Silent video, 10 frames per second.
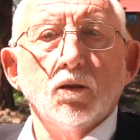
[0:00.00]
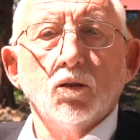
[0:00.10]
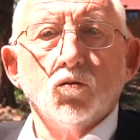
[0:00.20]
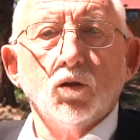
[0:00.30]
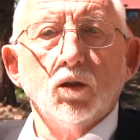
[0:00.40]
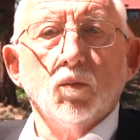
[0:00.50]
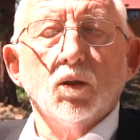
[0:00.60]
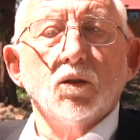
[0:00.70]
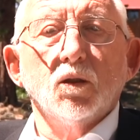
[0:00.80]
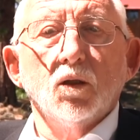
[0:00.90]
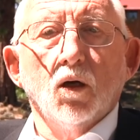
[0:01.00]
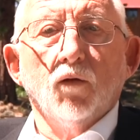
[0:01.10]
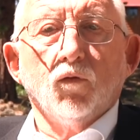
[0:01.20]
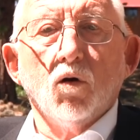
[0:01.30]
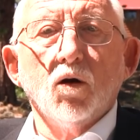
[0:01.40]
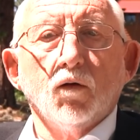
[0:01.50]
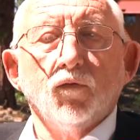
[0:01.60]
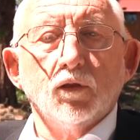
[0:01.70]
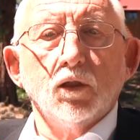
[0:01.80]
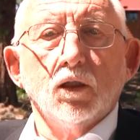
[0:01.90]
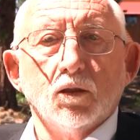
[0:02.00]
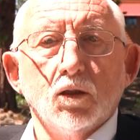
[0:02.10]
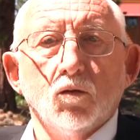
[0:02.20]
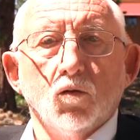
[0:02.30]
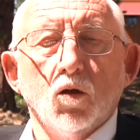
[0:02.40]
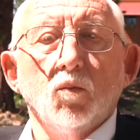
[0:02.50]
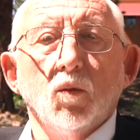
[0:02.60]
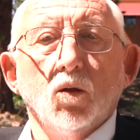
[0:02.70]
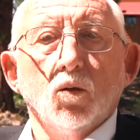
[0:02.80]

in the treatment of chronic fatigue syndrome,